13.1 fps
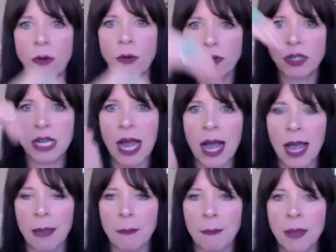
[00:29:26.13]
over
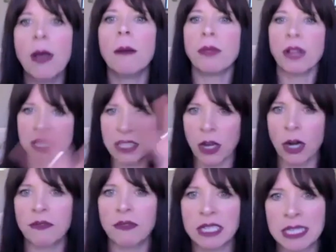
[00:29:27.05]
time, plus the
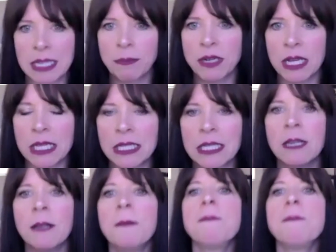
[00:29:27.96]
art of acceptance,